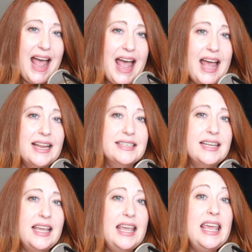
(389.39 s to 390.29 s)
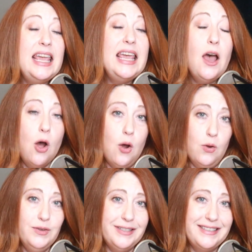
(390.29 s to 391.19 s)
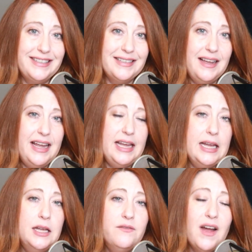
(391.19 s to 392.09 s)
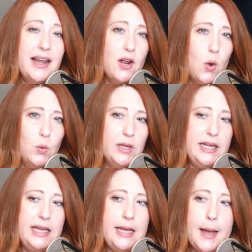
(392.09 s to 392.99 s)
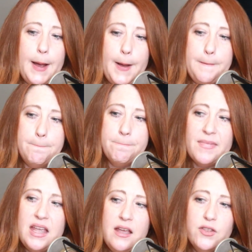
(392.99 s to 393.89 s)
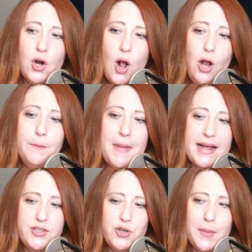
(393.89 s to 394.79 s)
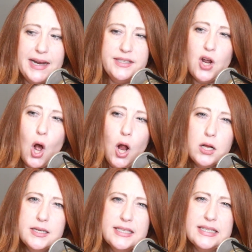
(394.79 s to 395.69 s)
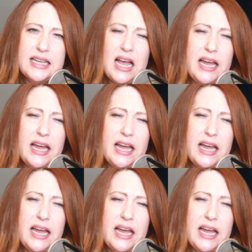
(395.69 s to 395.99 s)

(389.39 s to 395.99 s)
and he hosts invite-only, they're called Mastermind Talks.